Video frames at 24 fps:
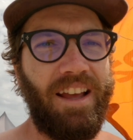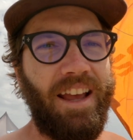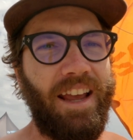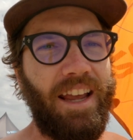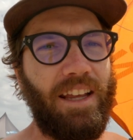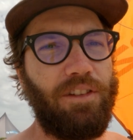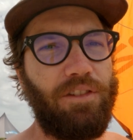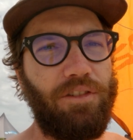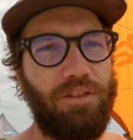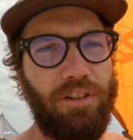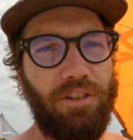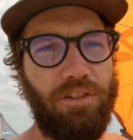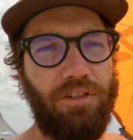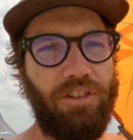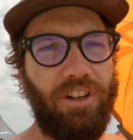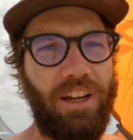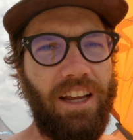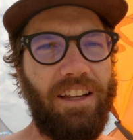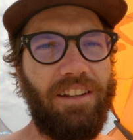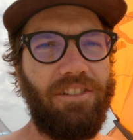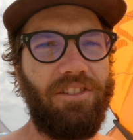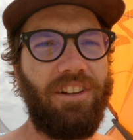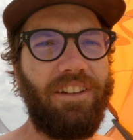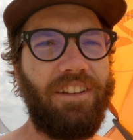It's just
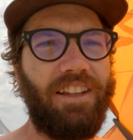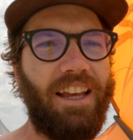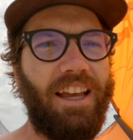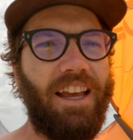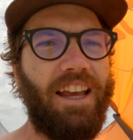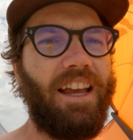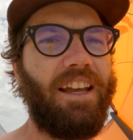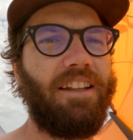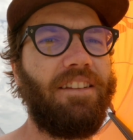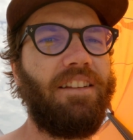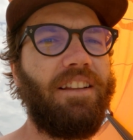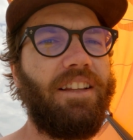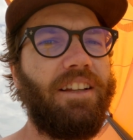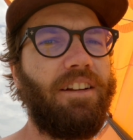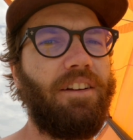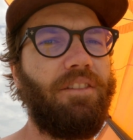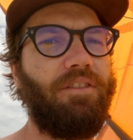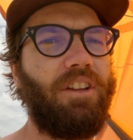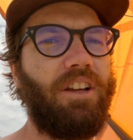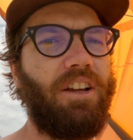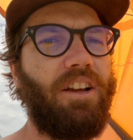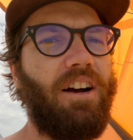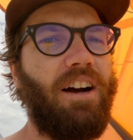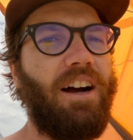changing the handling
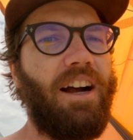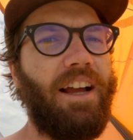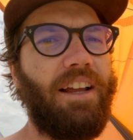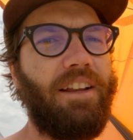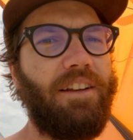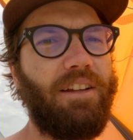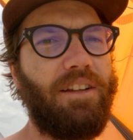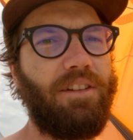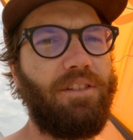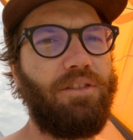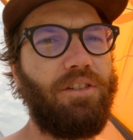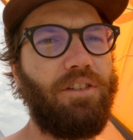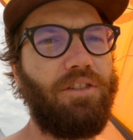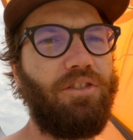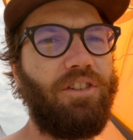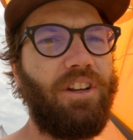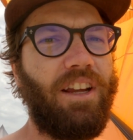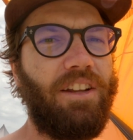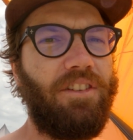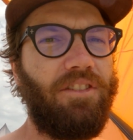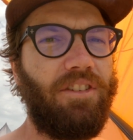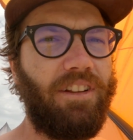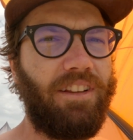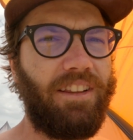of the kite. It's just
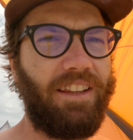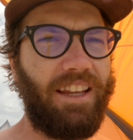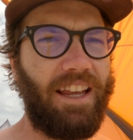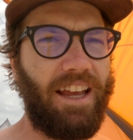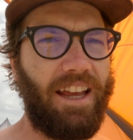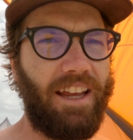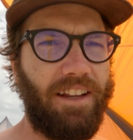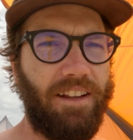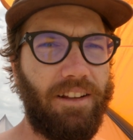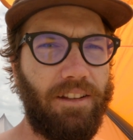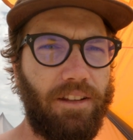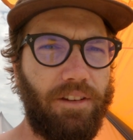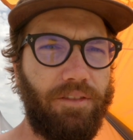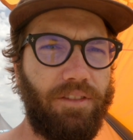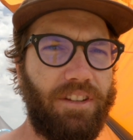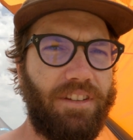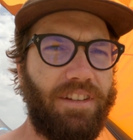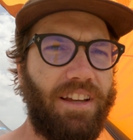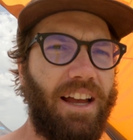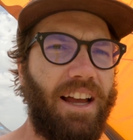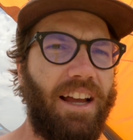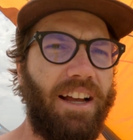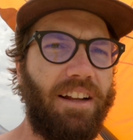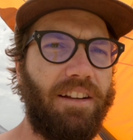changing the angle of
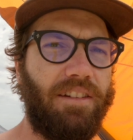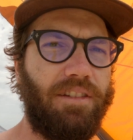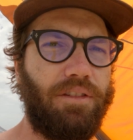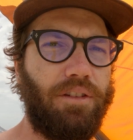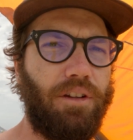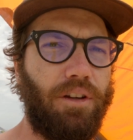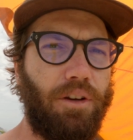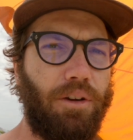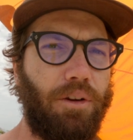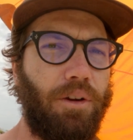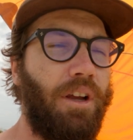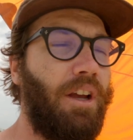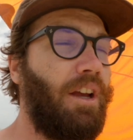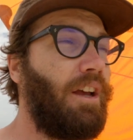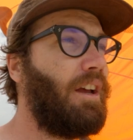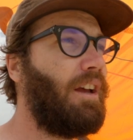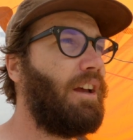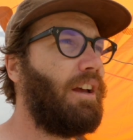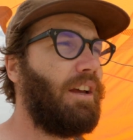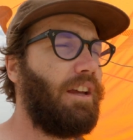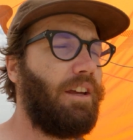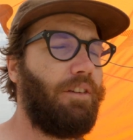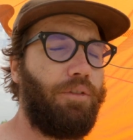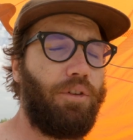attack. So
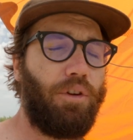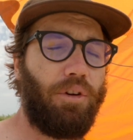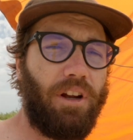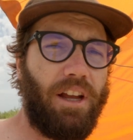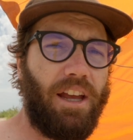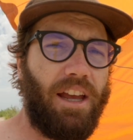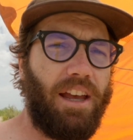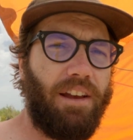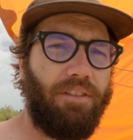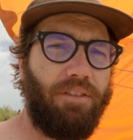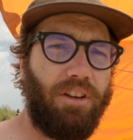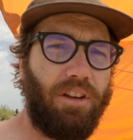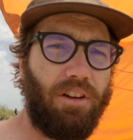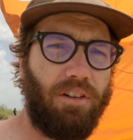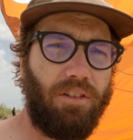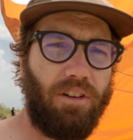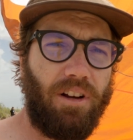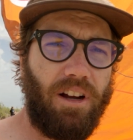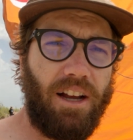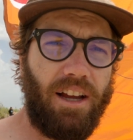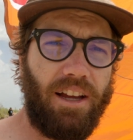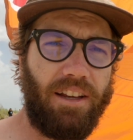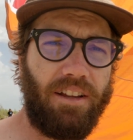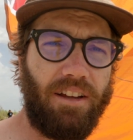if you're a heavier
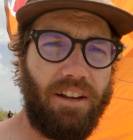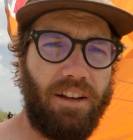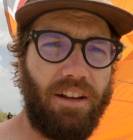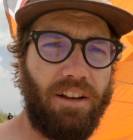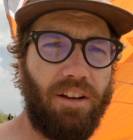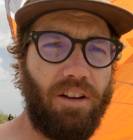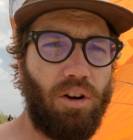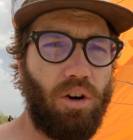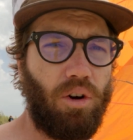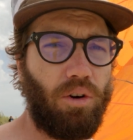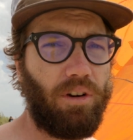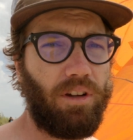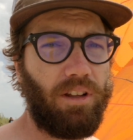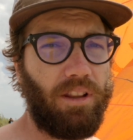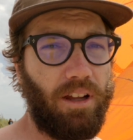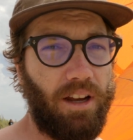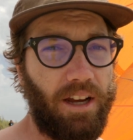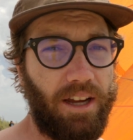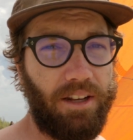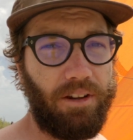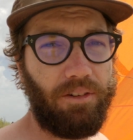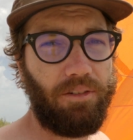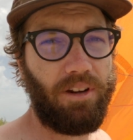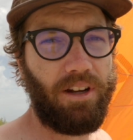rider or a
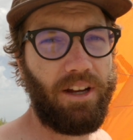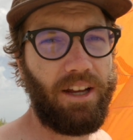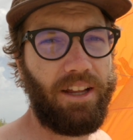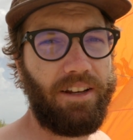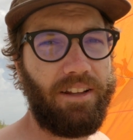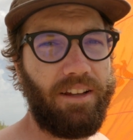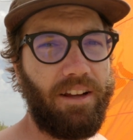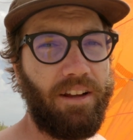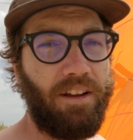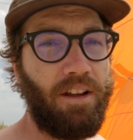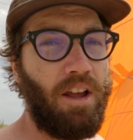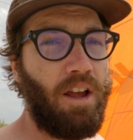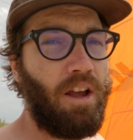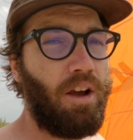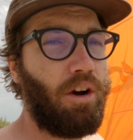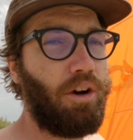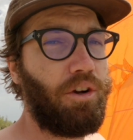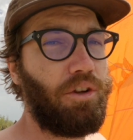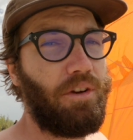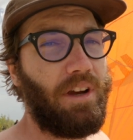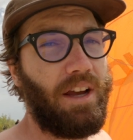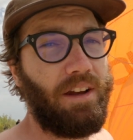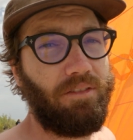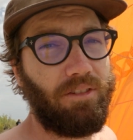lighter rider,
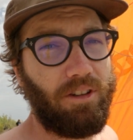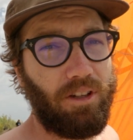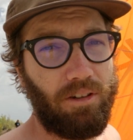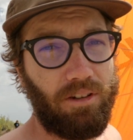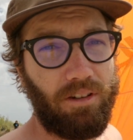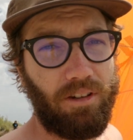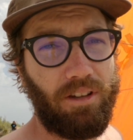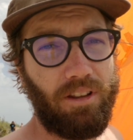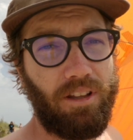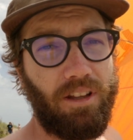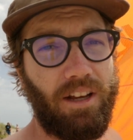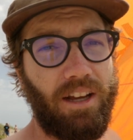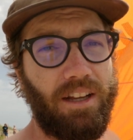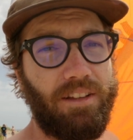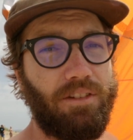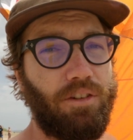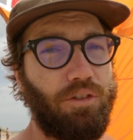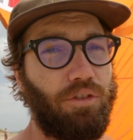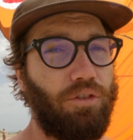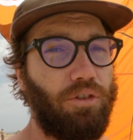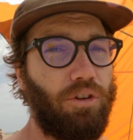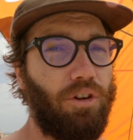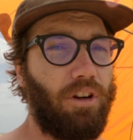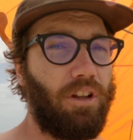or you have longer lines or
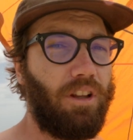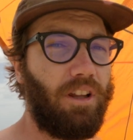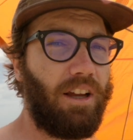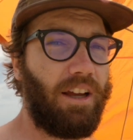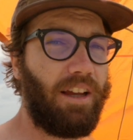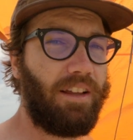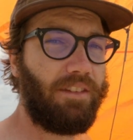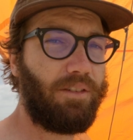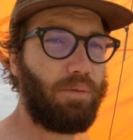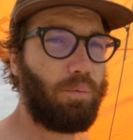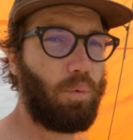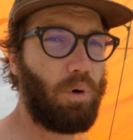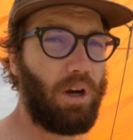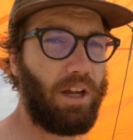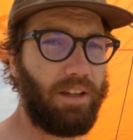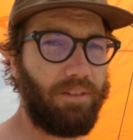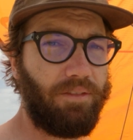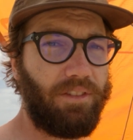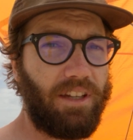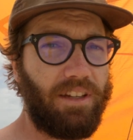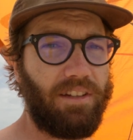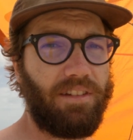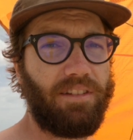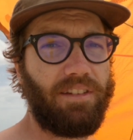shorter lines, one
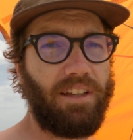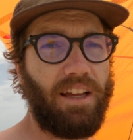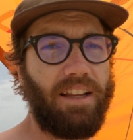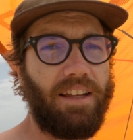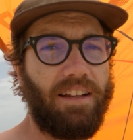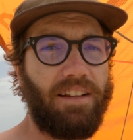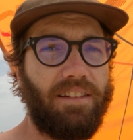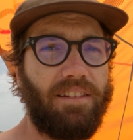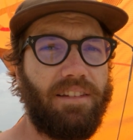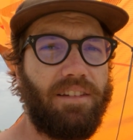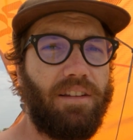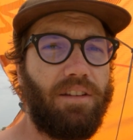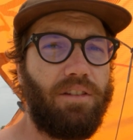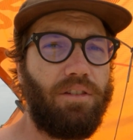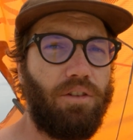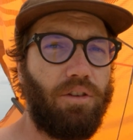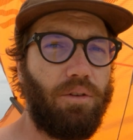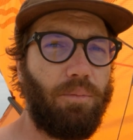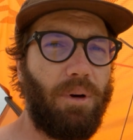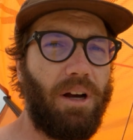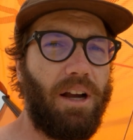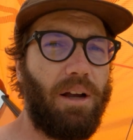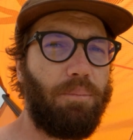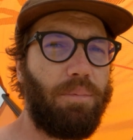of these settings
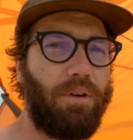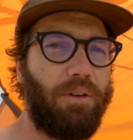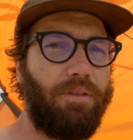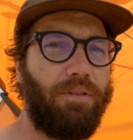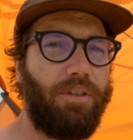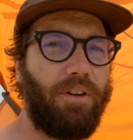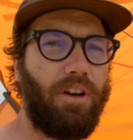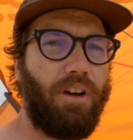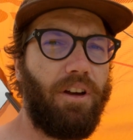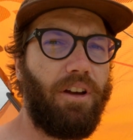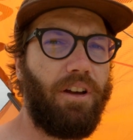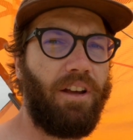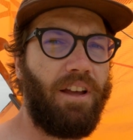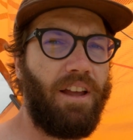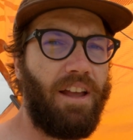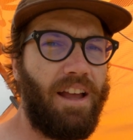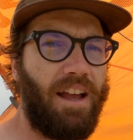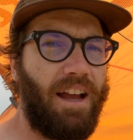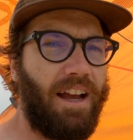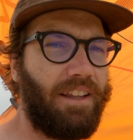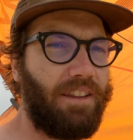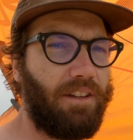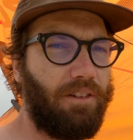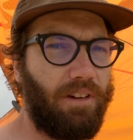you might prefer
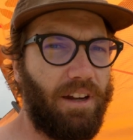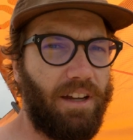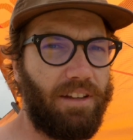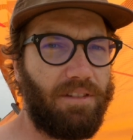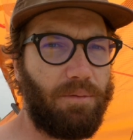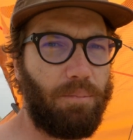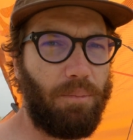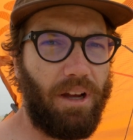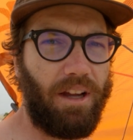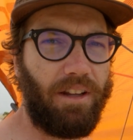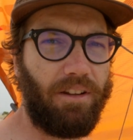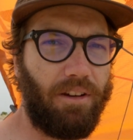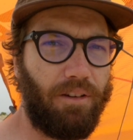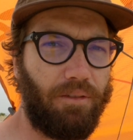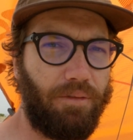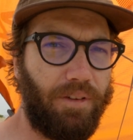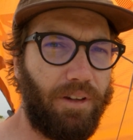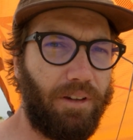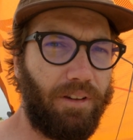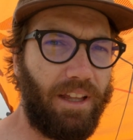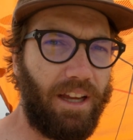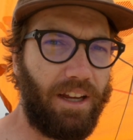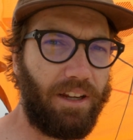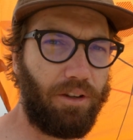and the rest might not
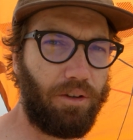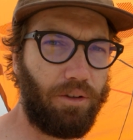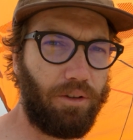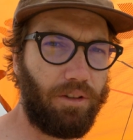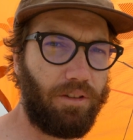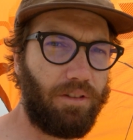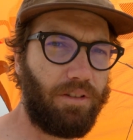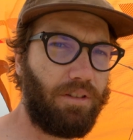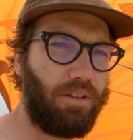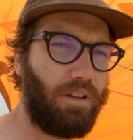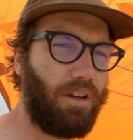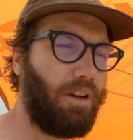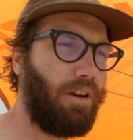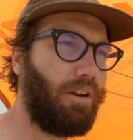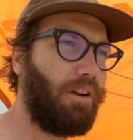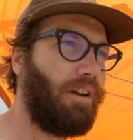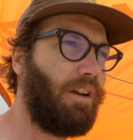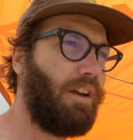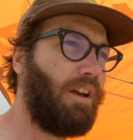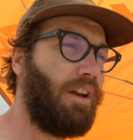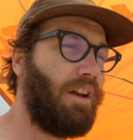feel that good. So